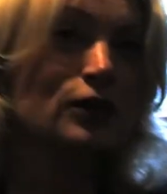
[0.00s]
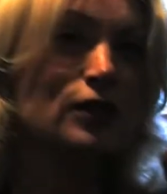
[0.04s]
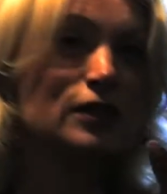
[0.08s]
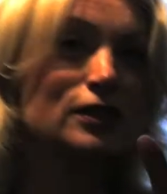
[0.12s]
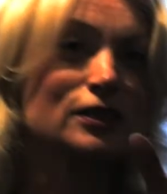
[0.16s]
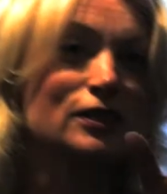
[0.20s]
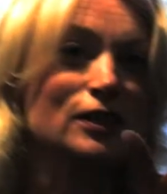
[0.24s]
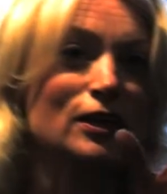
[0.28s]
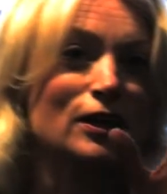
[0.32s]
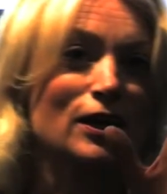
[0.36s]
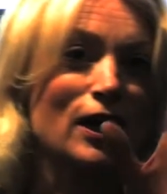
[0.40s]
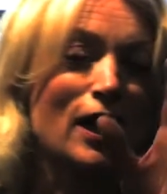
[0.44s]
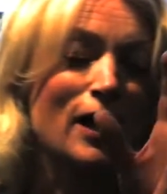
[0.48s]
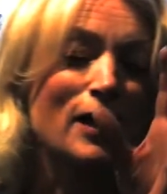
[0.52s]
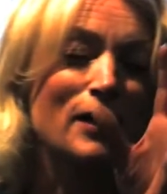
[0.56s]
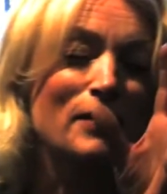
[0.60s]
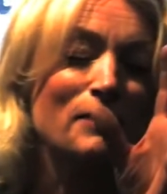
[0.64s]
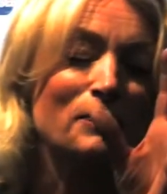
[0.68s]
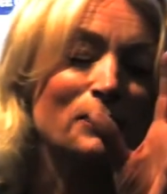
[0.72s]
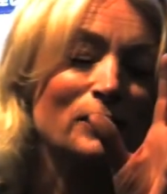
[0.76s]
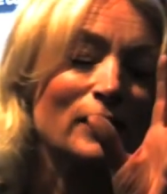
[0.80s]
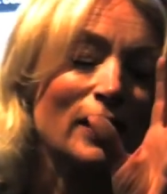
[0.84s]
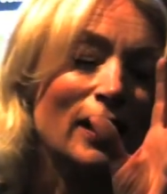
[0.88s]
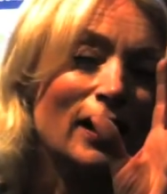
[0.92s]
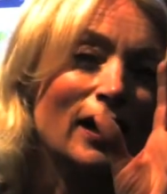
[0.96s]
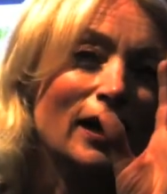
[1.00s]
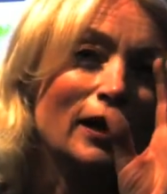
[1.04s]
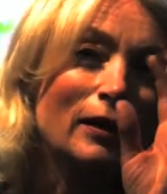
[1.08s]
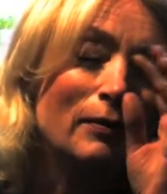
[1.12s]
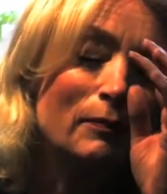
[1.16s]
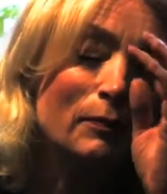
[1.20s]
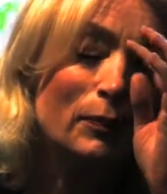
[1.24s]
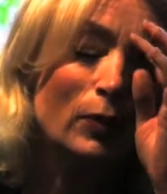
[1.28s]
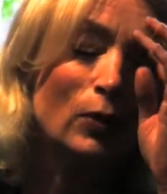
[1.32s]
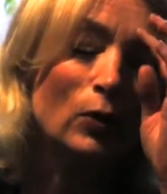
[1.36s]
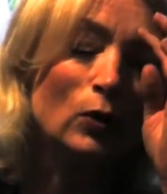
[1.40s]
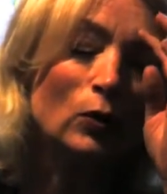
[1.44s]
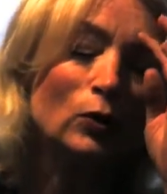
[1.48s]
There's an
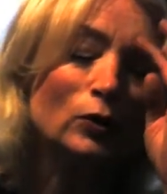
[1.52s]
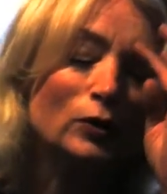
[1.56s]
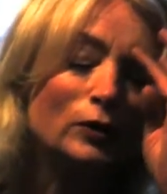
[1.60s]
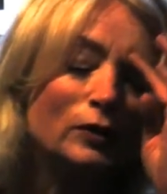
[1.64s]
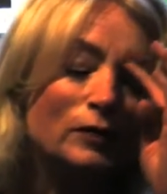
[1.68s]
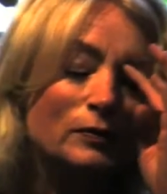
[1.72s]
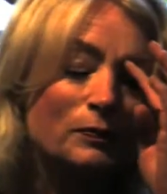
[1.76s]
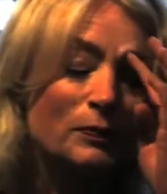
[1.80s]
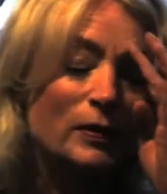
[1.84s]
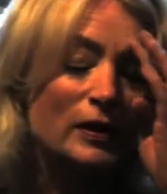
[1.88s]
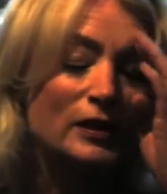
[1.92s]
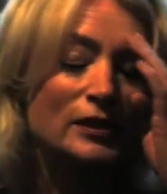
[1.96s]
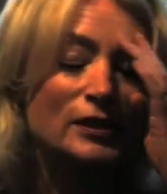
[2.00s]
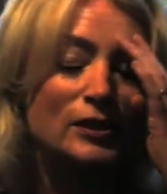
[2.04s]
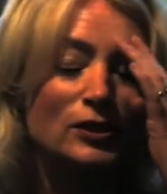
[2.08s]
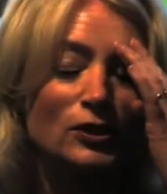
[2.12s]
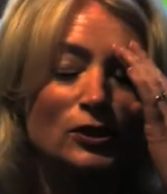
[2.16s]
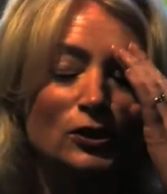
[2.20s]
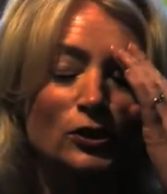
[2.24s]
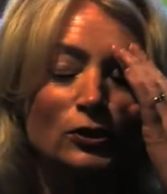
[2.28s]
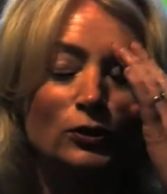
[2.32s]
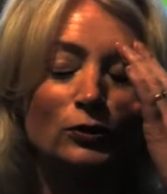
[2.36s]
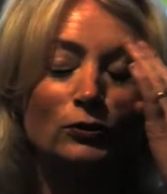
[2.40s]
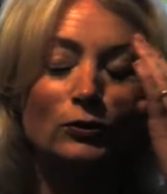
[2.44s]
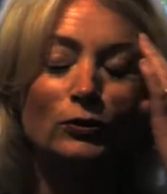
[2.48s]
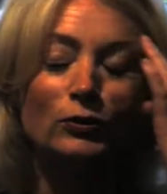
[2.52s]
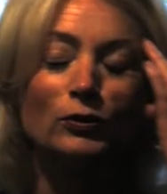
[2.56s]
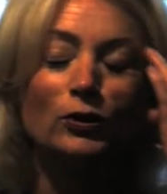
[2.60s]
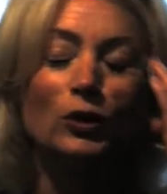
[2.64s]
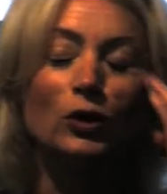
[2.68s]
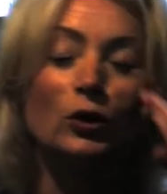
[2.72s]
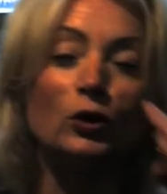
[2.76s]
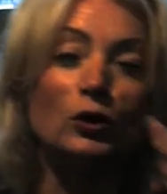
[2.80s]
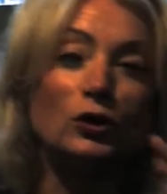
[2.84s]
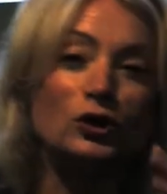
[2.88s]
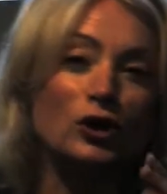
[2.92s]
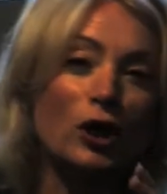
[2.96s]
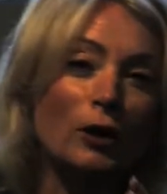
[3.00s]
important business guru
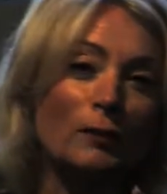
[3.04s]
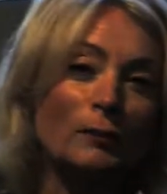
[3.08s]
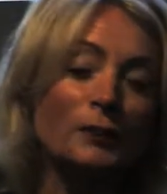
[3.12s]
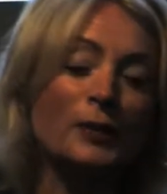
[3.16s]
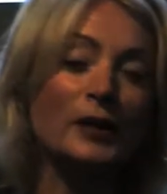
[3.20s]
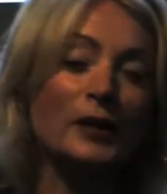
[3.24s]
called Tom